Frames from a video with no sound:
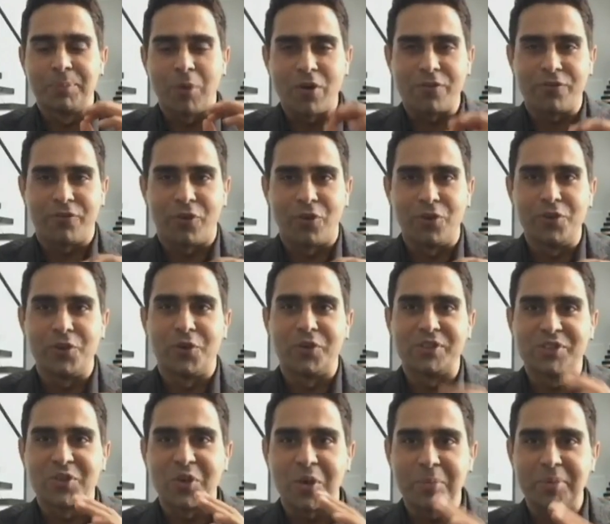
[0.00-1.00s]
the portfolio
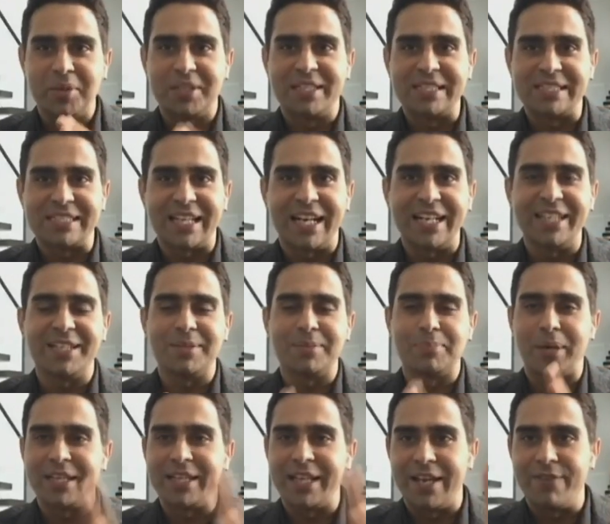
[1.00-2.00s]
is going to be decided
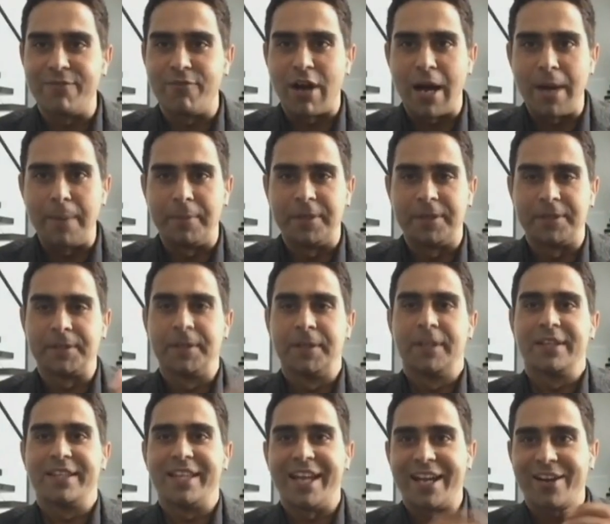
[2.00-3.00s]
by the environment,
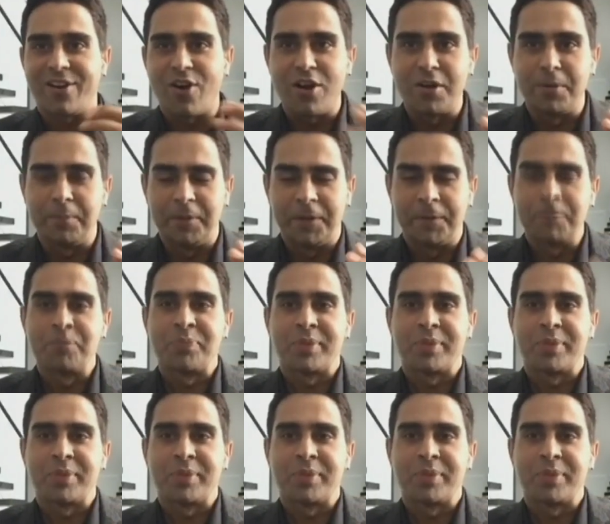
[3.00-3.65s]
the economy.